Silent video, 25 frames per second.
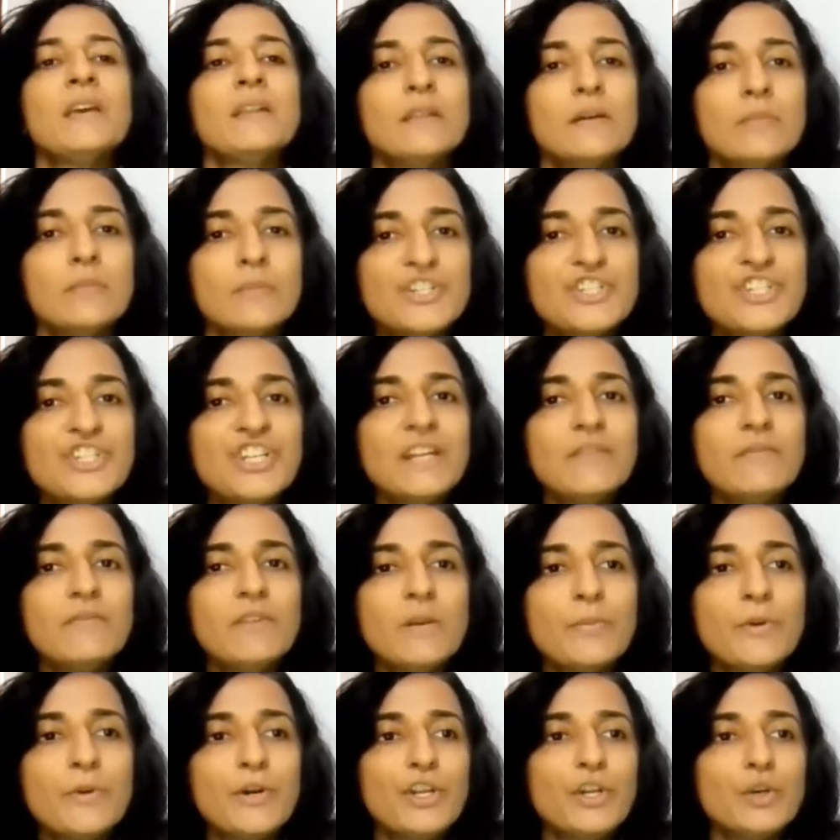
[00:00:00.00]
The machine
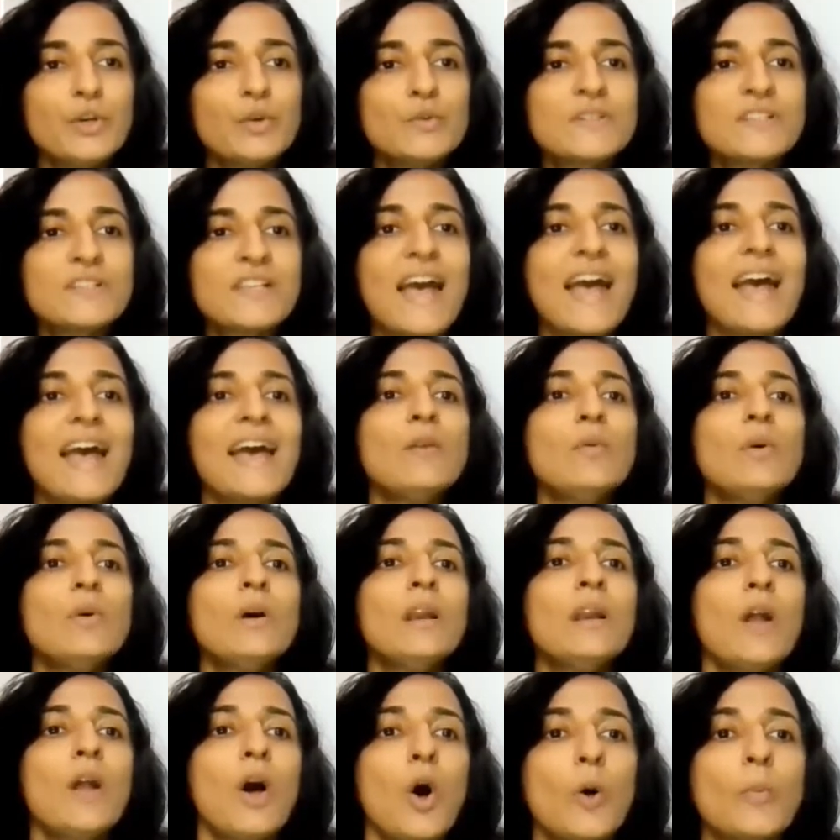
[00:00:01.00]
will produce
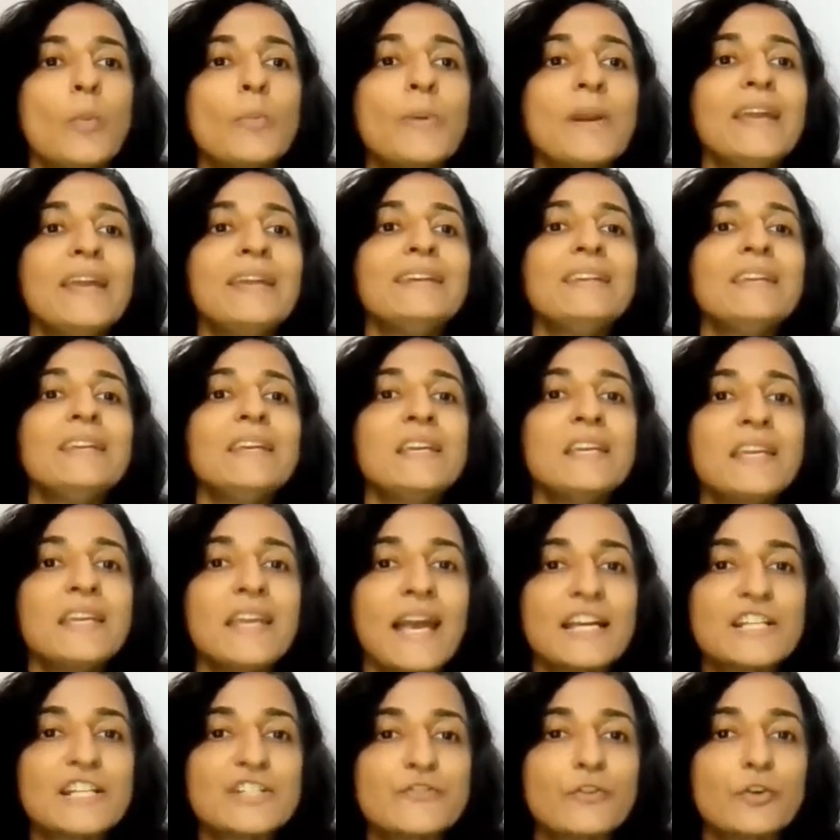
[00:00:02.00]
annual operating
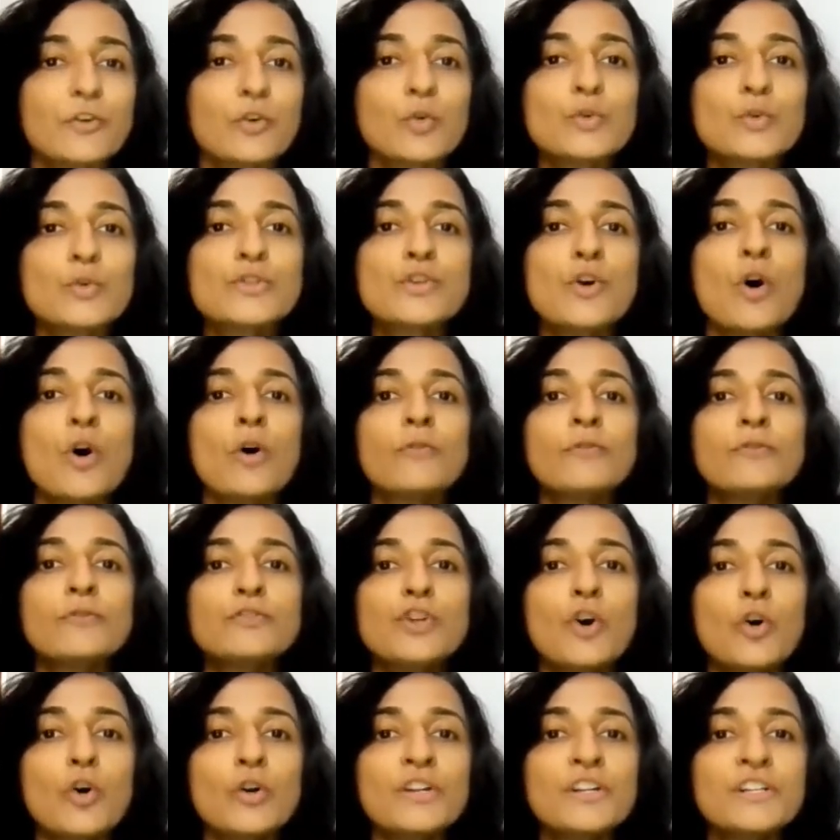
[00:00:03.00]
cash flows of
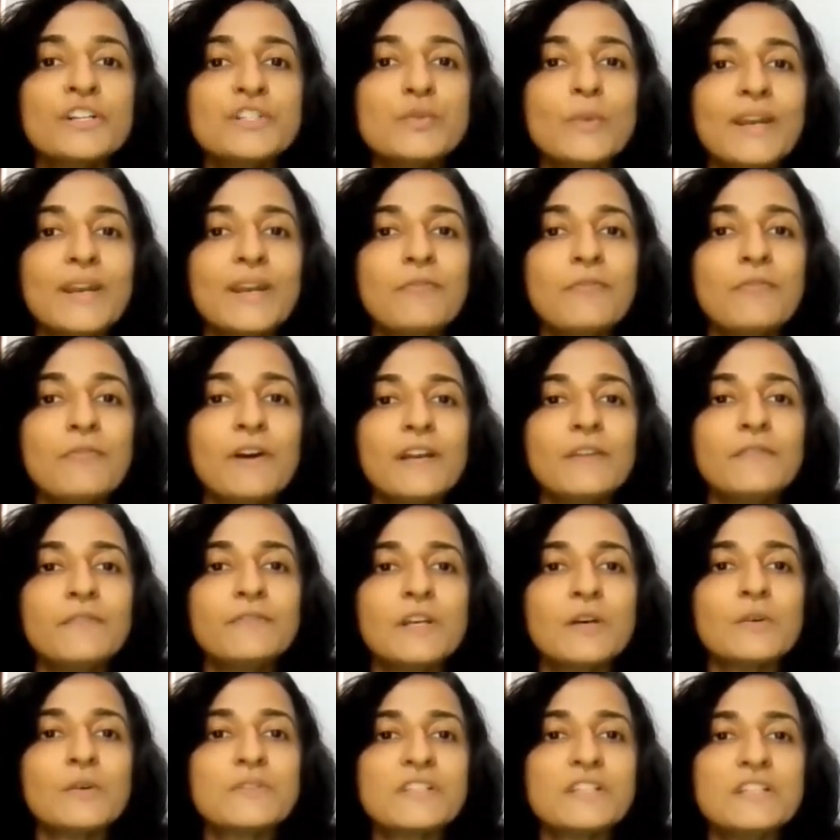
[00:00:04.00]

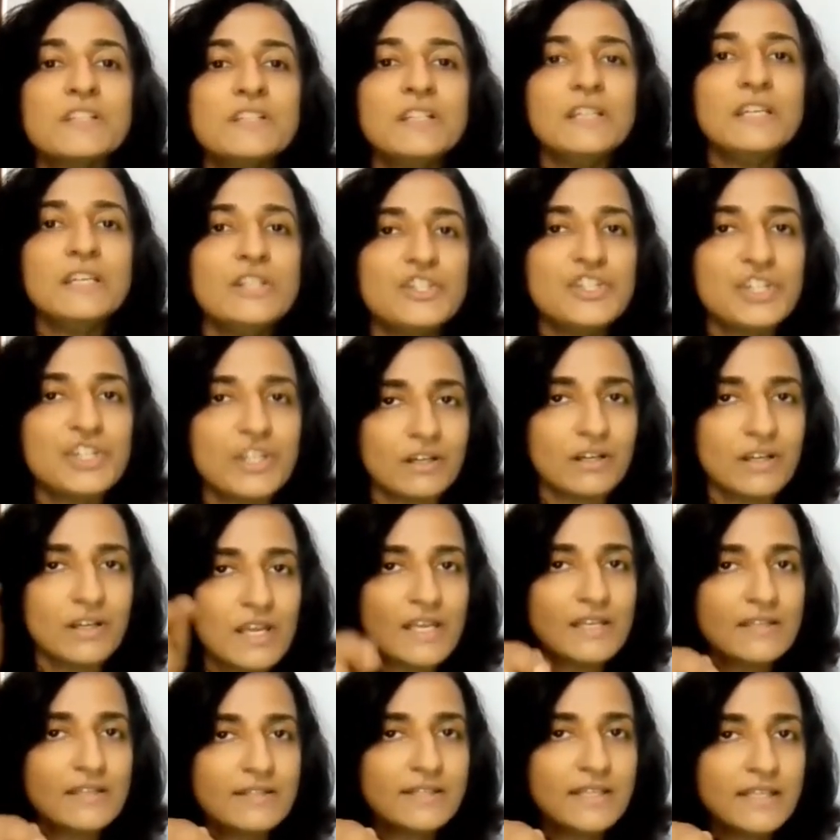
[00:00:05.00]
$25,000 each year.
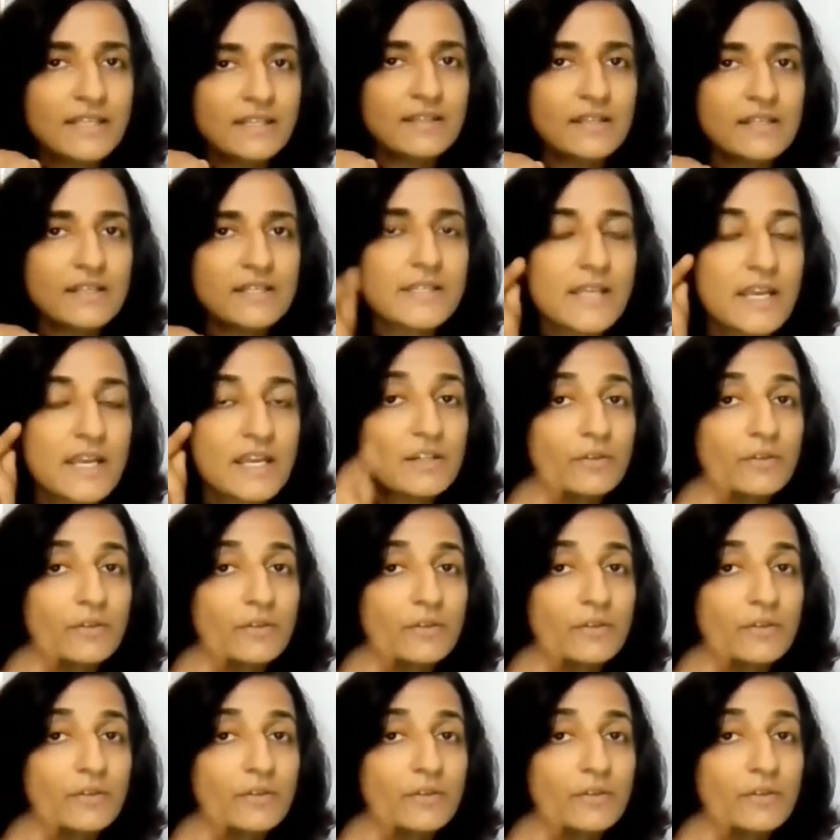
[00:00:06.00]
See this?